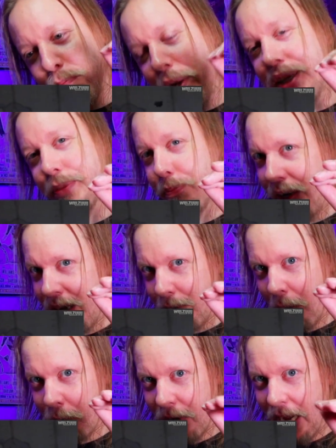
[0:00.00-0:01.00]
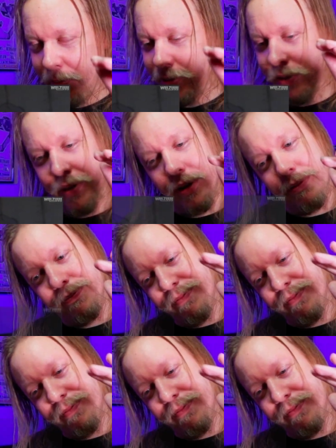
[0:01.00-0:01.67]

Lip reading: best beat 'em up games. The